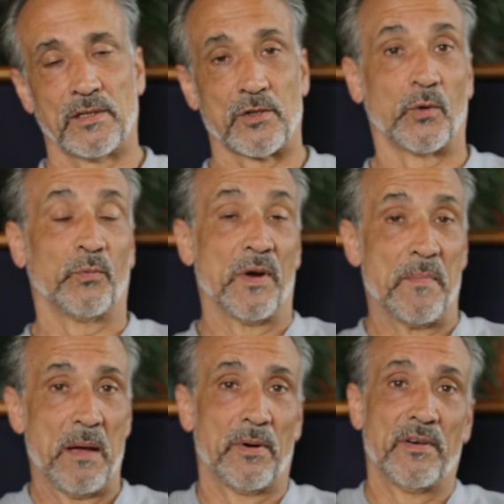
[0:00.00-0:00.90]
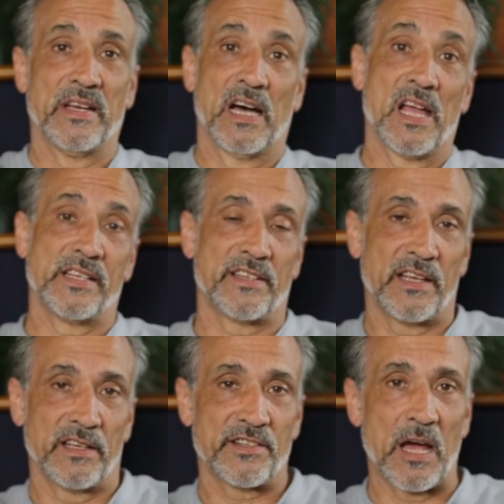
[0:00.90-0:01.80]
So remember in
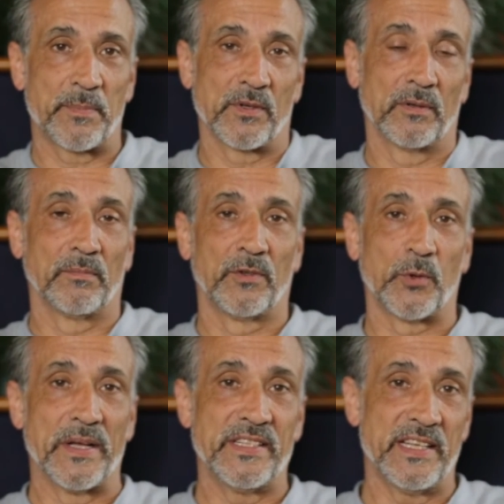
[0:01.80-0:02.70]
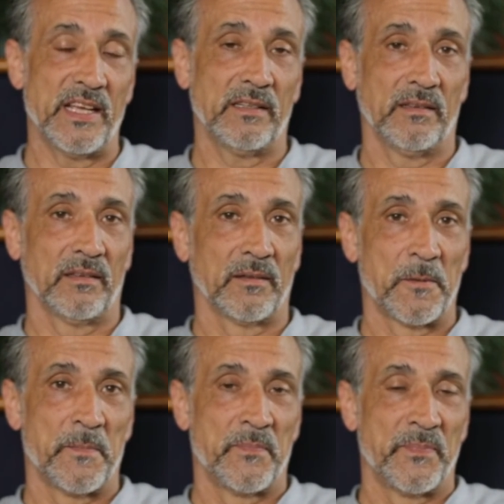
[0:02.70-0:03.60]
Isaiah chapter twenty-eight,
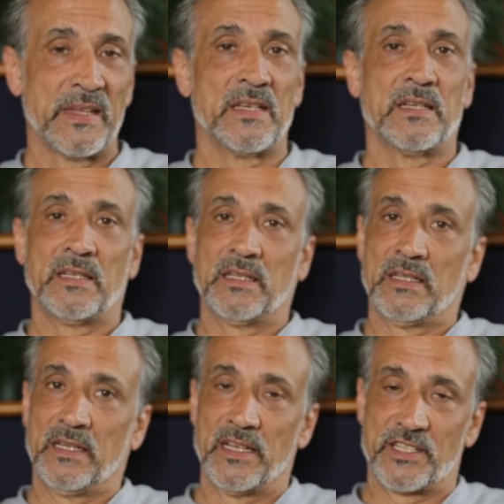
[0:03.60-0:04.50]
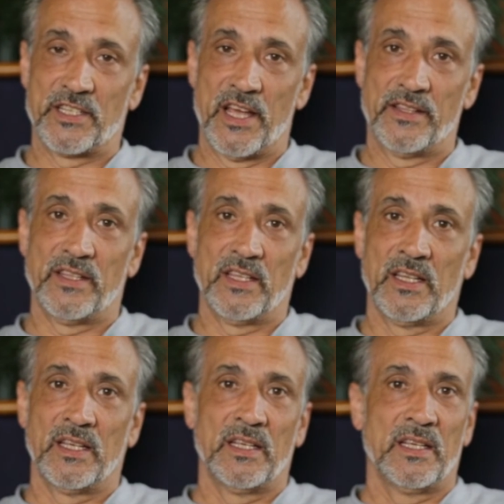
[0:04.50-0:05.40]
it said
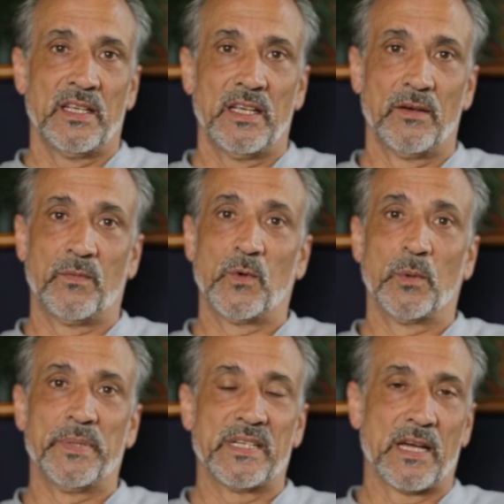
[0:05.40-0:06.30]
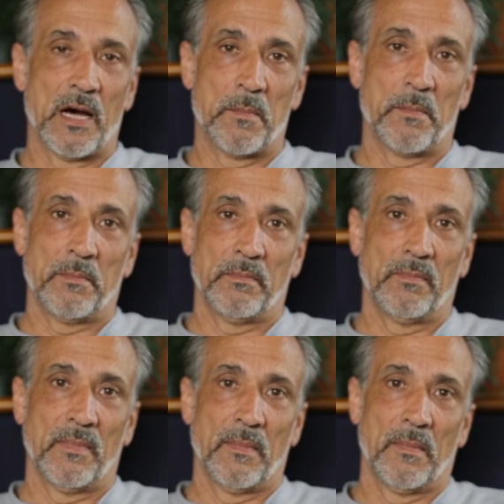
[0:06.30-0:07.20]
it will become
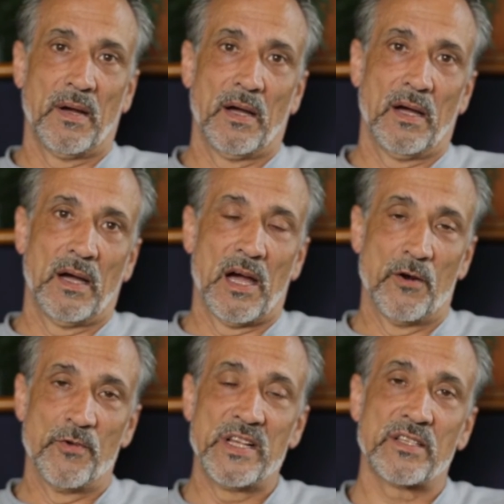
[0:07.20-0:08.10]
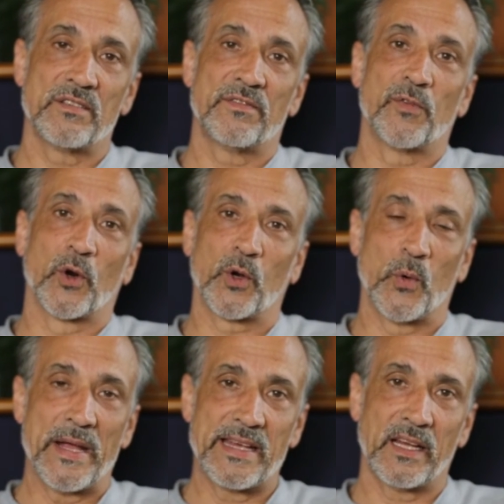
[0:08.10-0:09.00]
a reason for
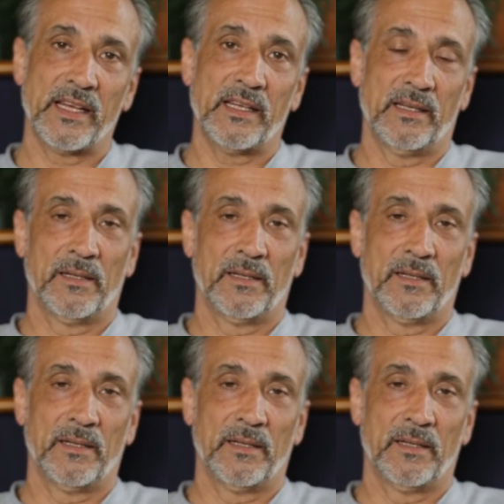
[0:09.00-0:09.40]
quaking.